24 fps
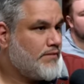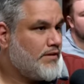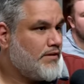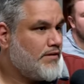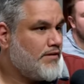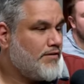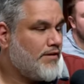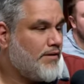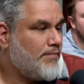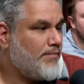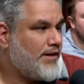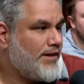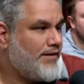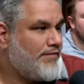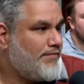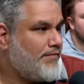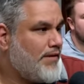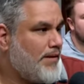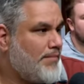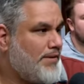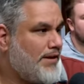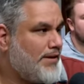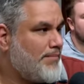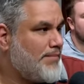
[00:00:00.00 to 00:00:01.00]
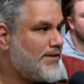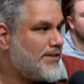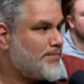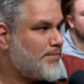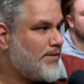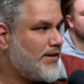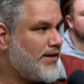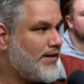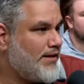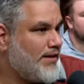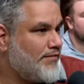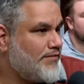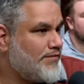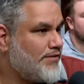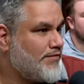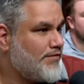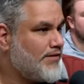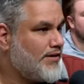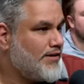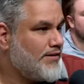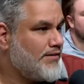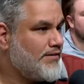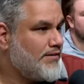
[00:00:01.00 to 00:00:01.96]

Dude, I'm like, I'm like misplaying left and right.